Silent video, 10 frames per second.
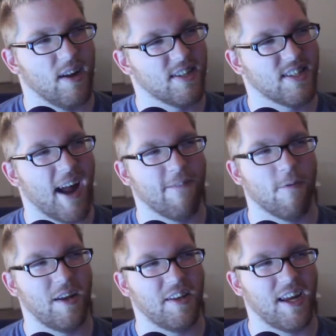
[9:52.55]
aside
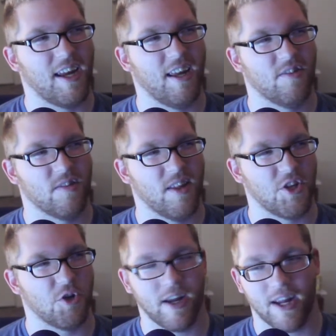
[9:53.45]
from the teas
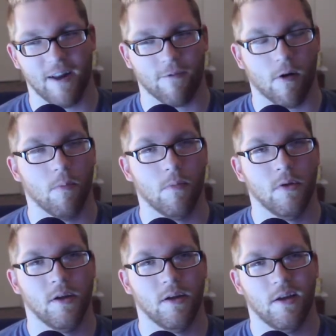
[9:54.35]
that you can get from
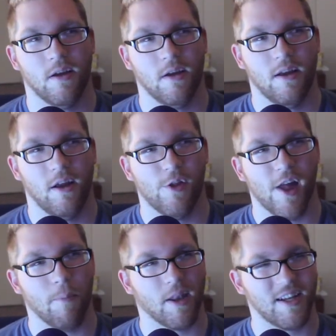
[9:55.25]

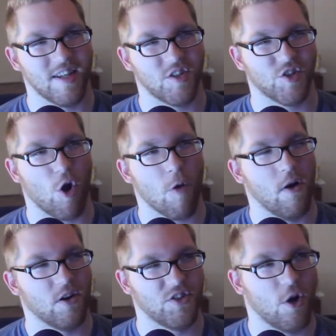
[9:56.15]
that place that
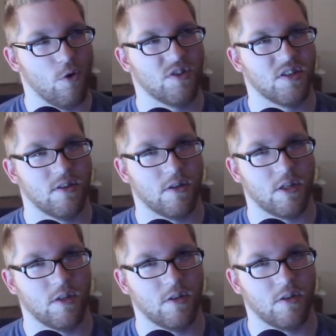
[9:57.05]
Starbucks owns,
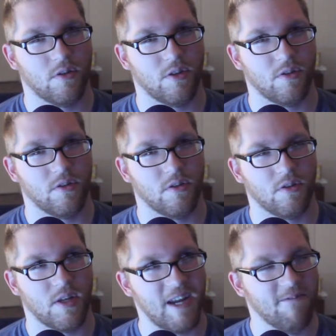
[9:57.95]

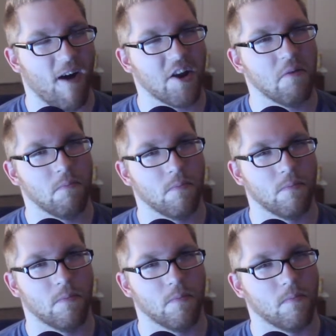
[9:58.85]
Teavana,
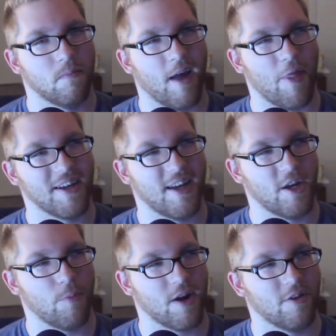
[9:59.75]
I think is how
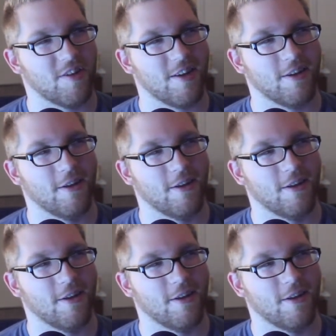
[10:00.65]
you pronounce it.